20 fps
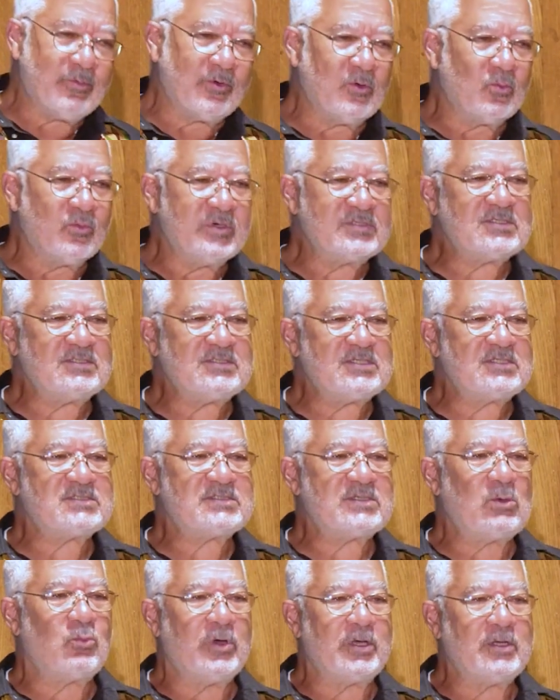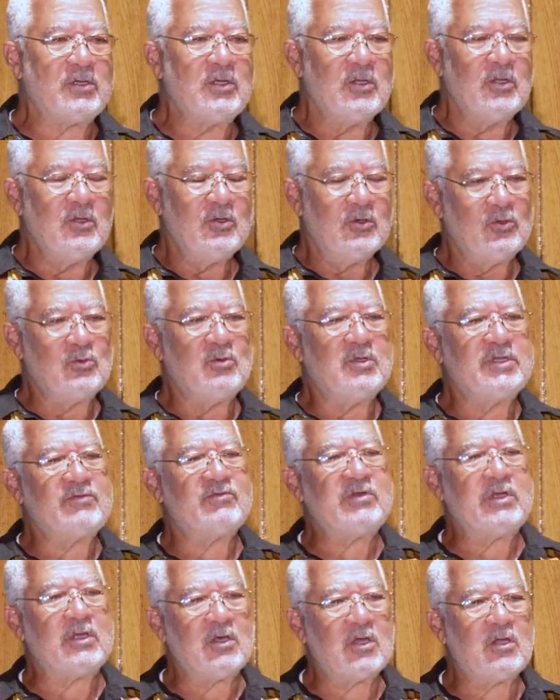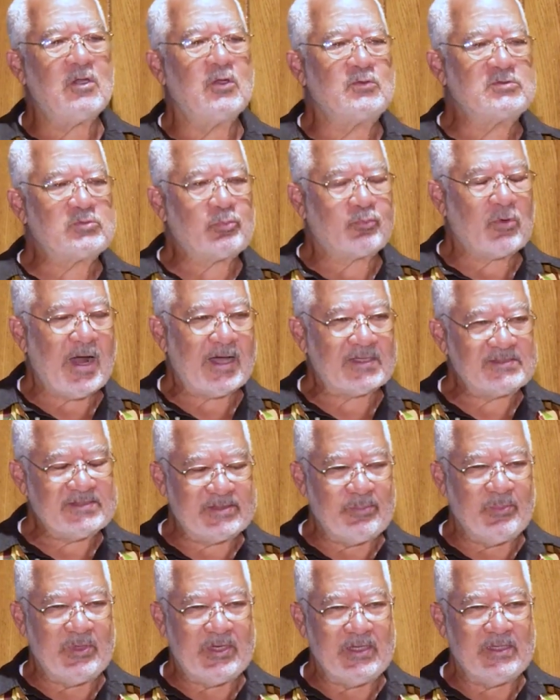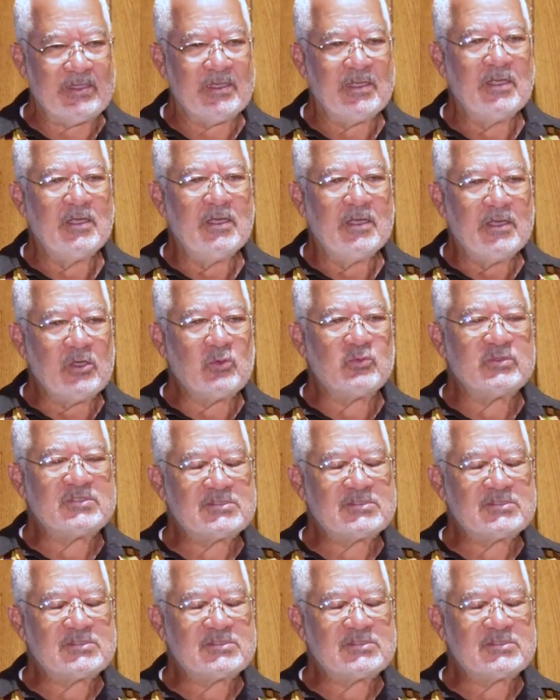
It wasn't just someone who lived in close proximity. It was